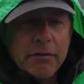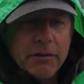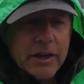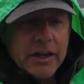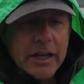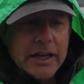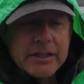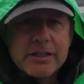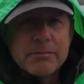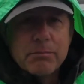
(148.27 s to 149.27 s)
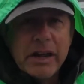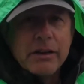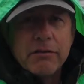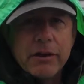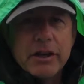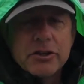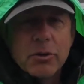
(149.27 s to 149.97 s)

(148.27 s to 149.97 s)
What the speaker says: If it eats bait fish